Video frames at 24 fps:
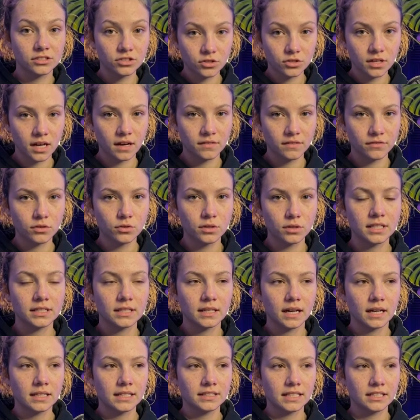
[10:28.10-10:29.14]
you have great
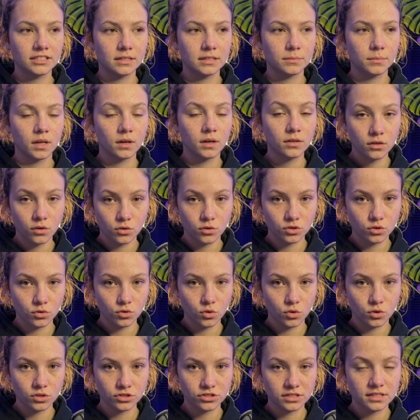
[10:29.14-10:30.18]
analytics about all your
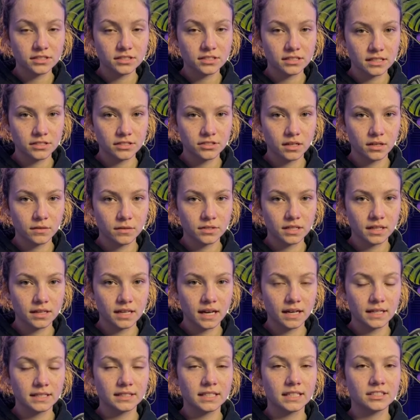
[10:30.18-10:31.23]
courses inside of the
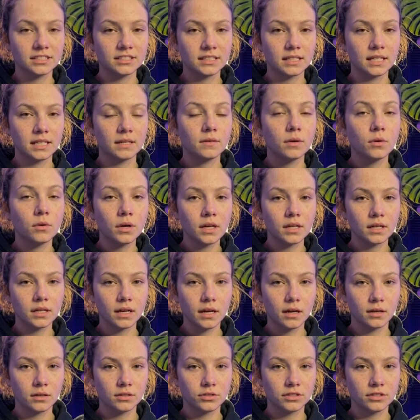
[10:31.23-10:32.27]
analytics and everywhere
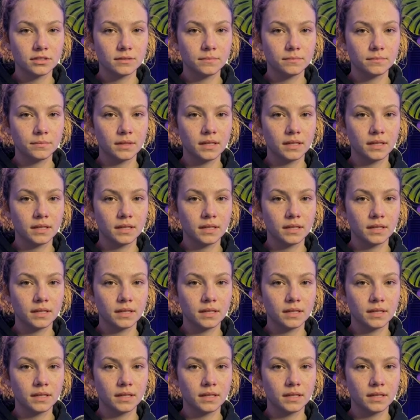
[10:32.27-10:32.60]
else.